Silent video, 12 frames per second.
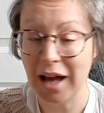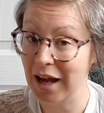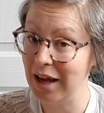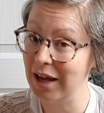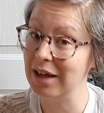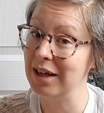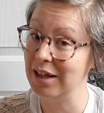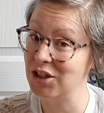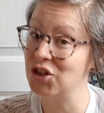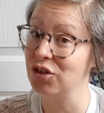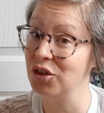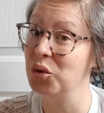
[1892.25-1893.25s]
I
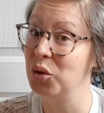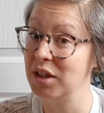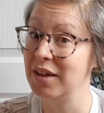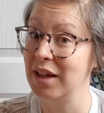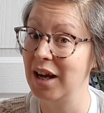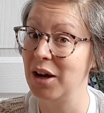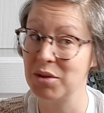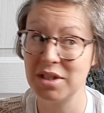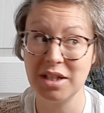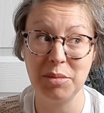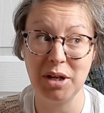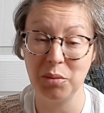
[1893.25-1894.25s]
struggle going in that house at
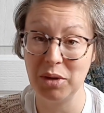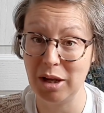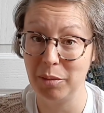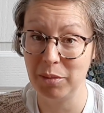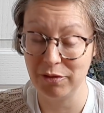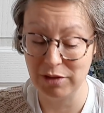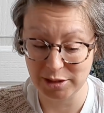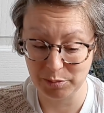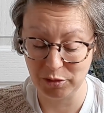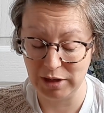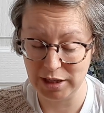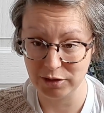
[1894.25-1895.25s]
the minute without my
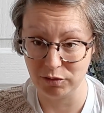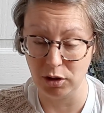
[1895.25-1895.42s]
respirator